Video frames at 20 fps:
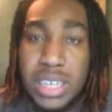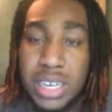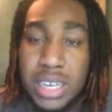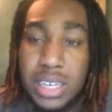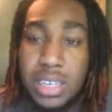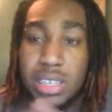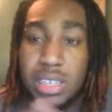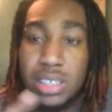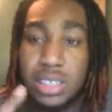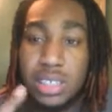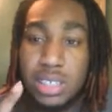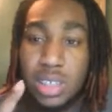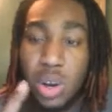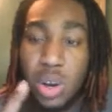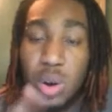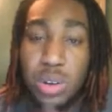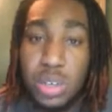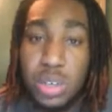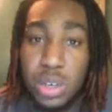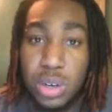is
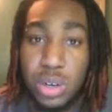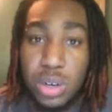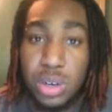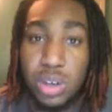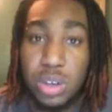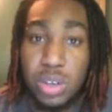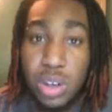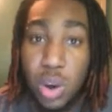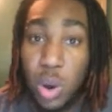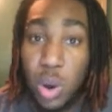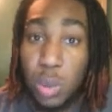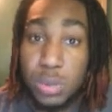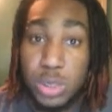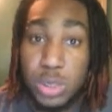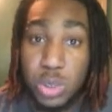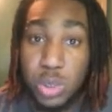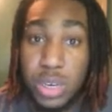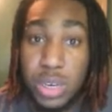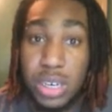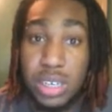on your home
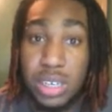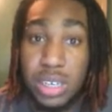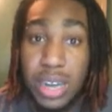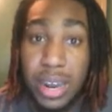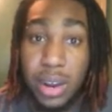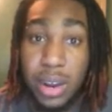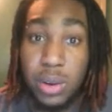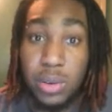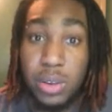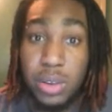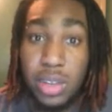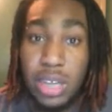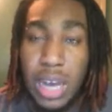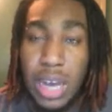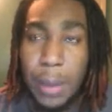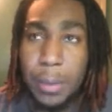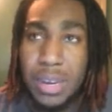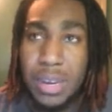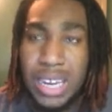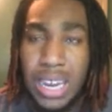screen now.
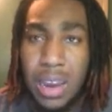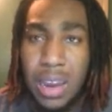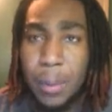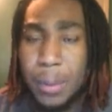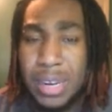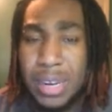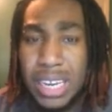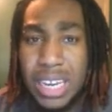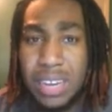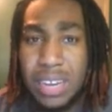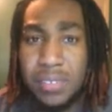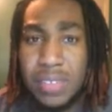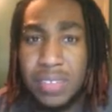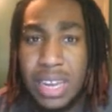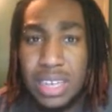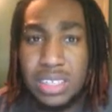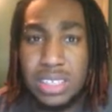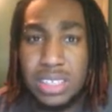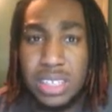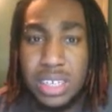I believe
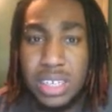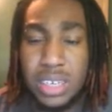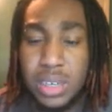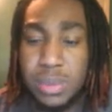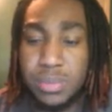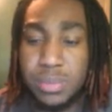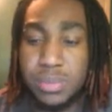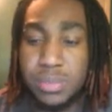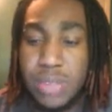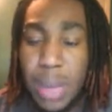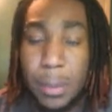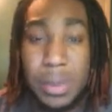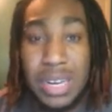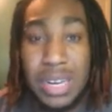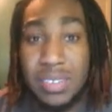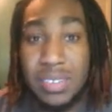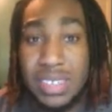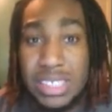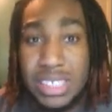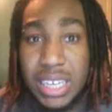that's
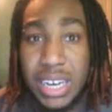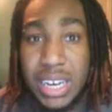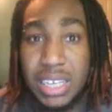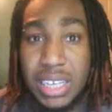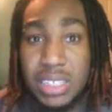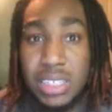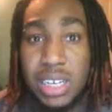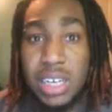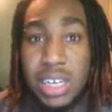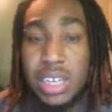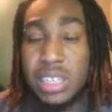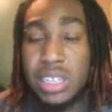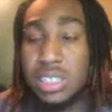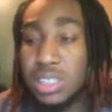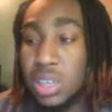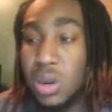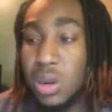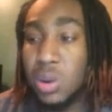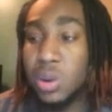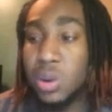the case.
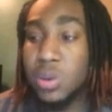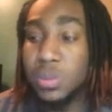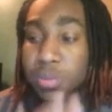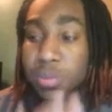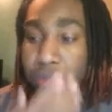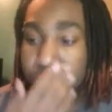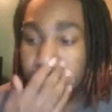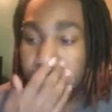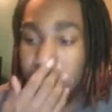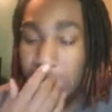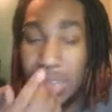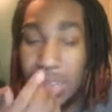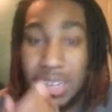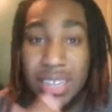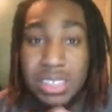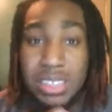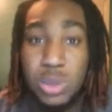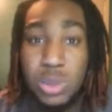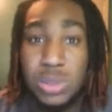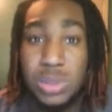So
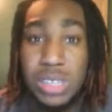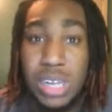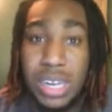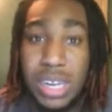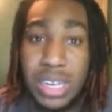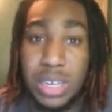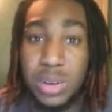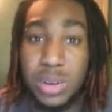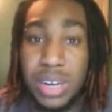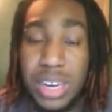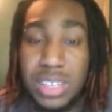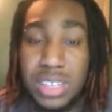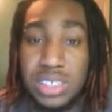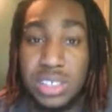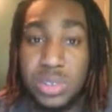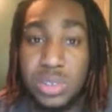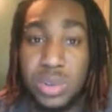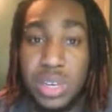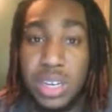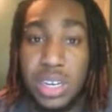unless you delete your
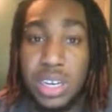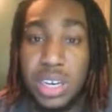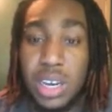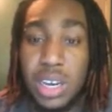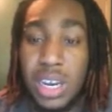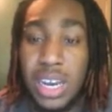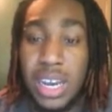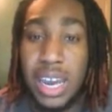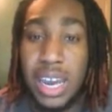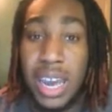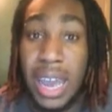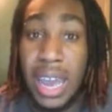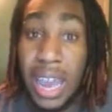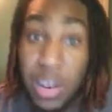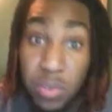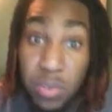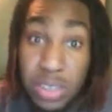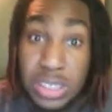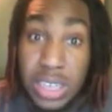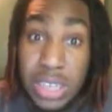history,
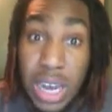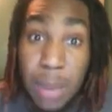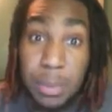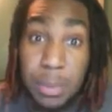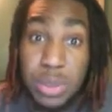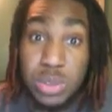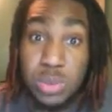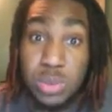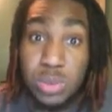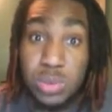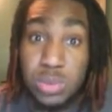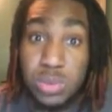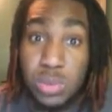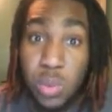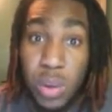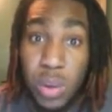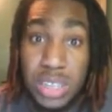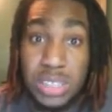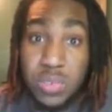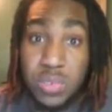every time you
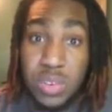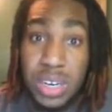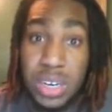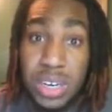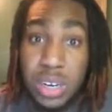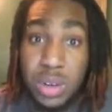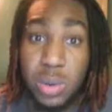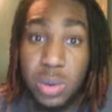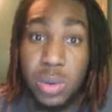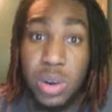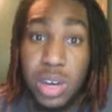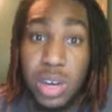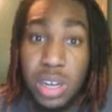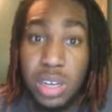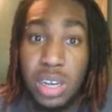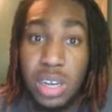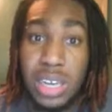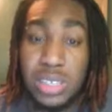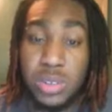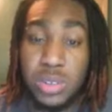watch a video,
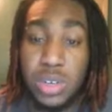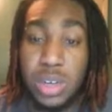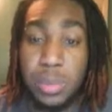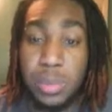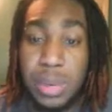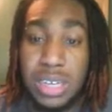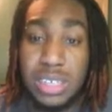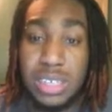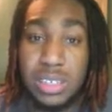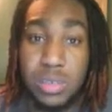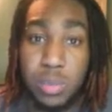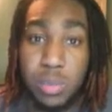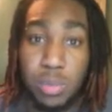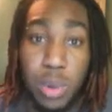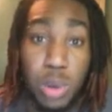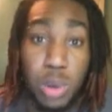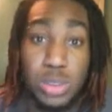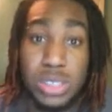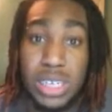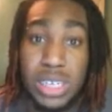it's going to be
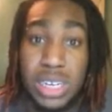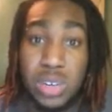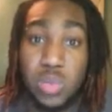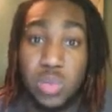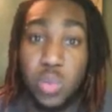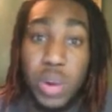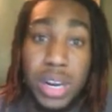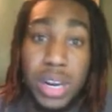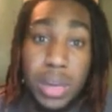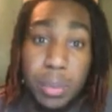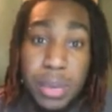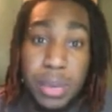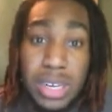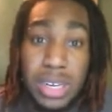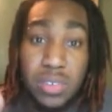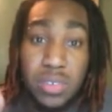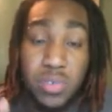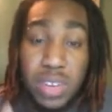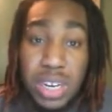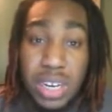mostly
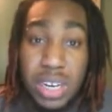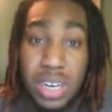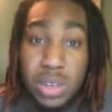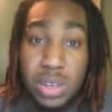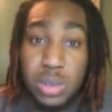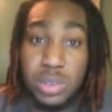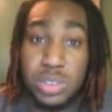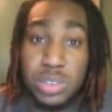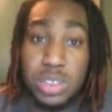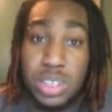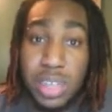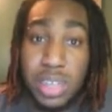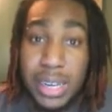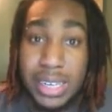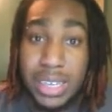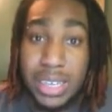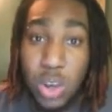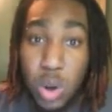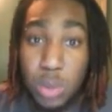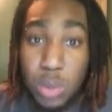recommended videos
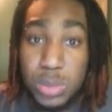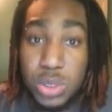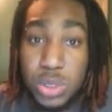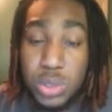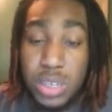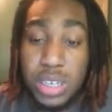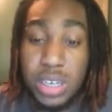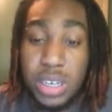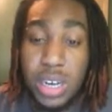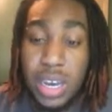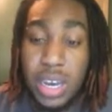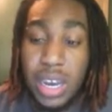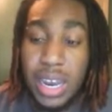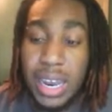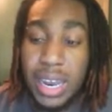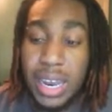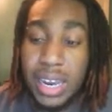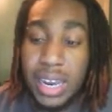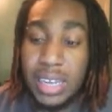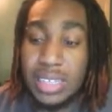in the home screen.
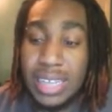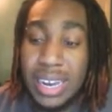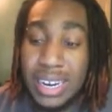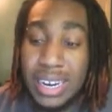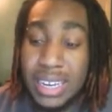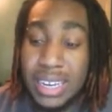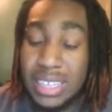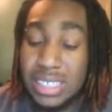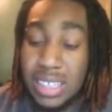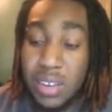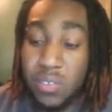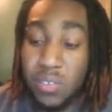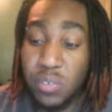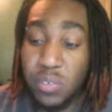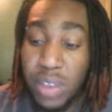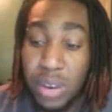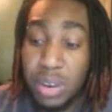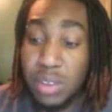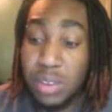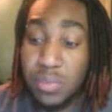And that is a
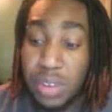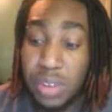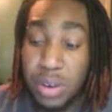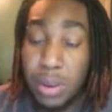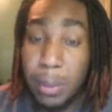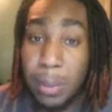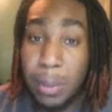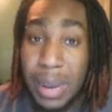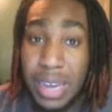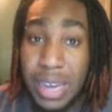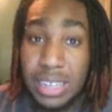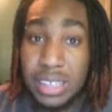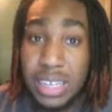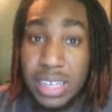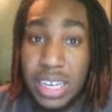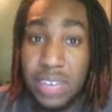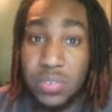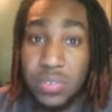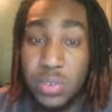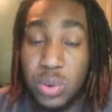very, very bad
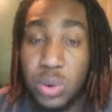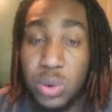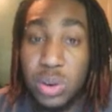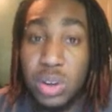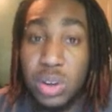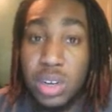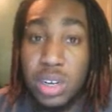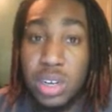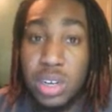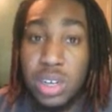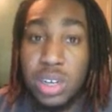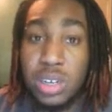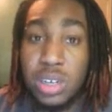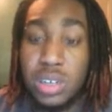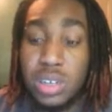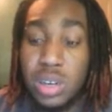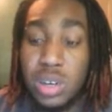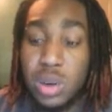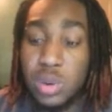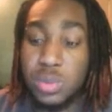thing for,
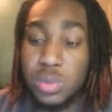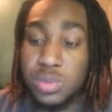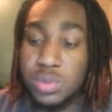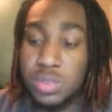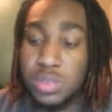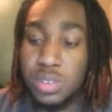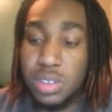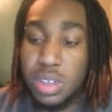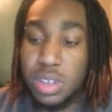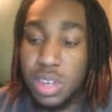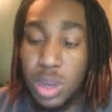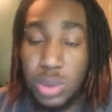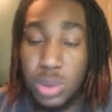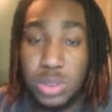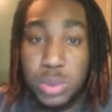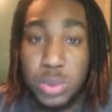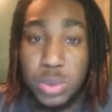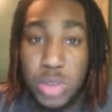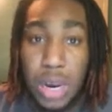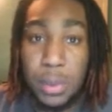you know, low
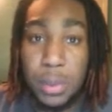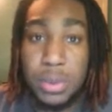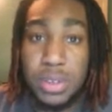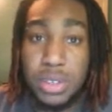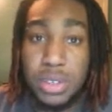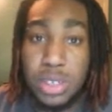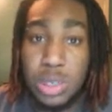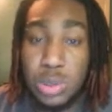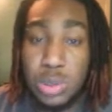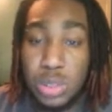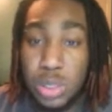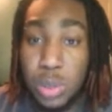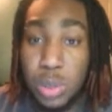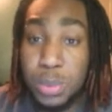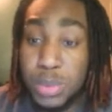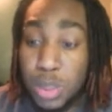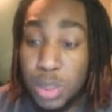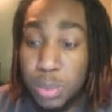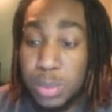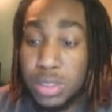subscriber
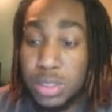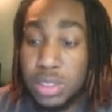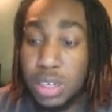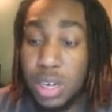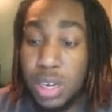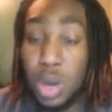YouTubers,